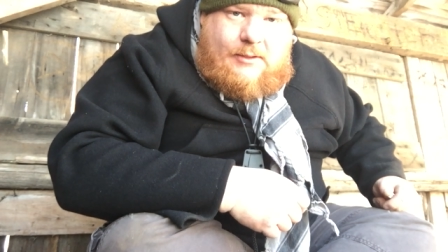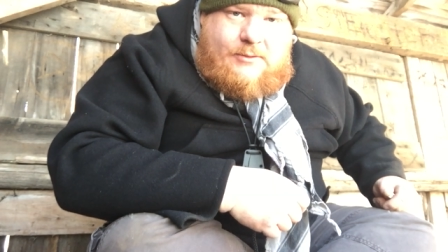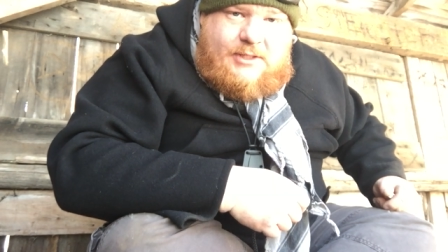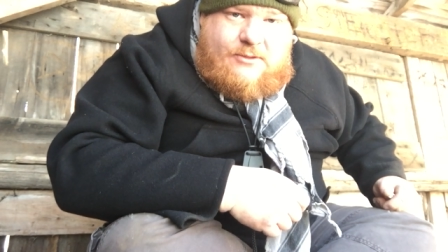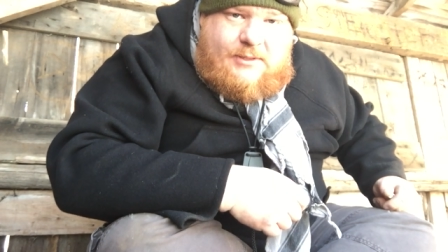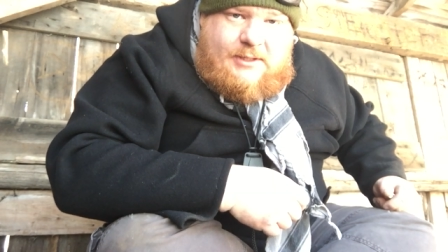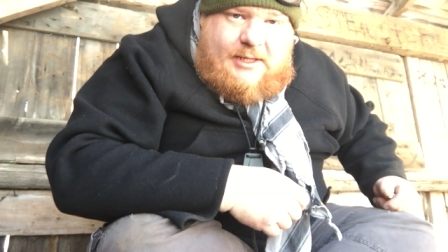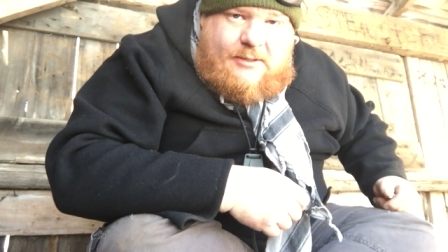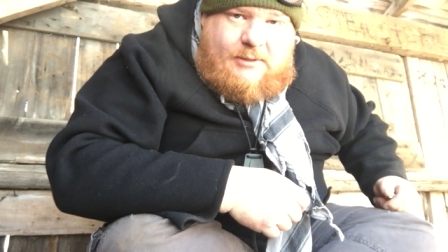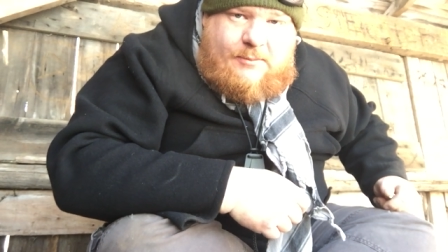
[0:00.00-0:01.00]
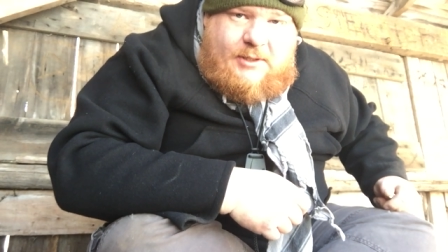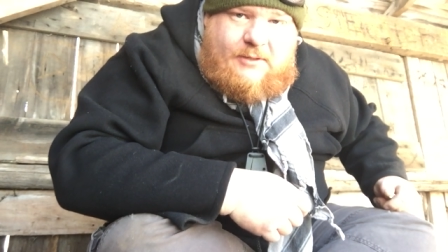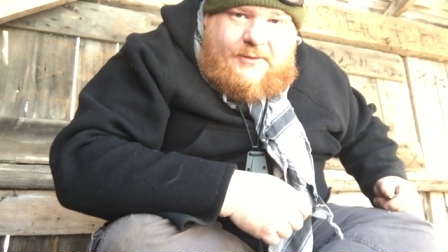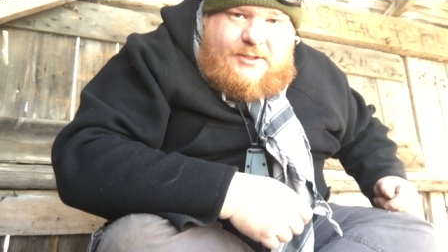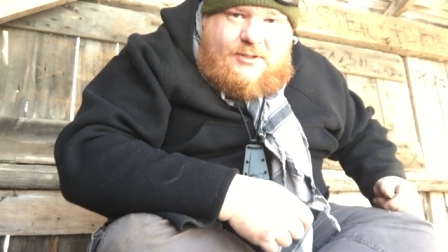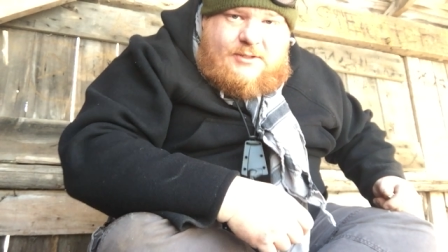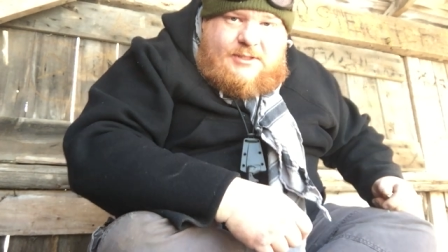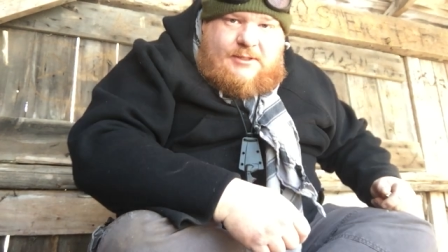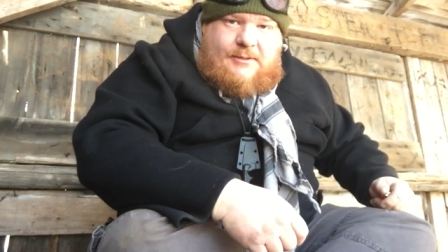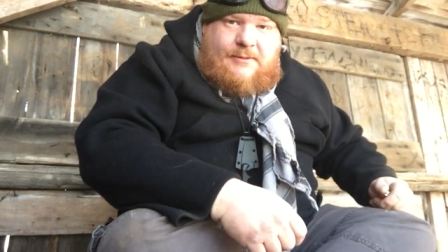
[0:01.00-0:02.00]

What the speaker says: Hello, this is Greenhat-Redbeard Adventures,